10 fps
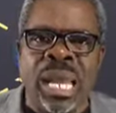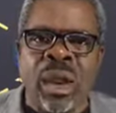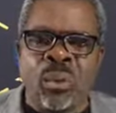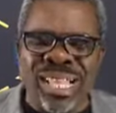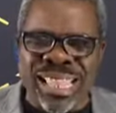
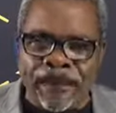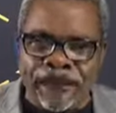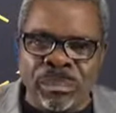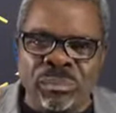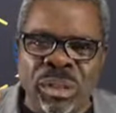when
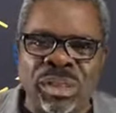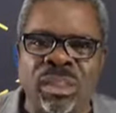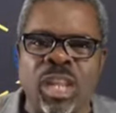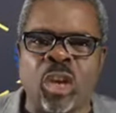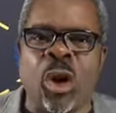
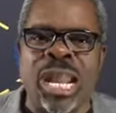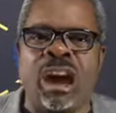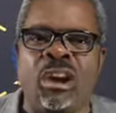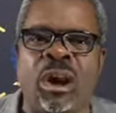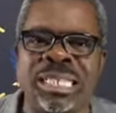the Lord our
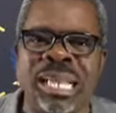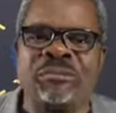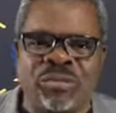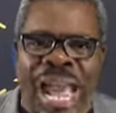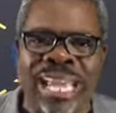God
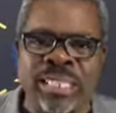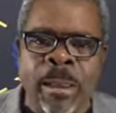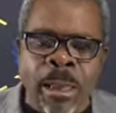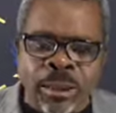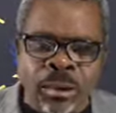fights,
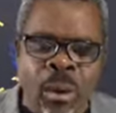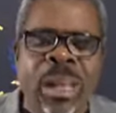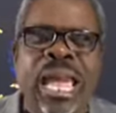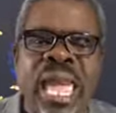you know,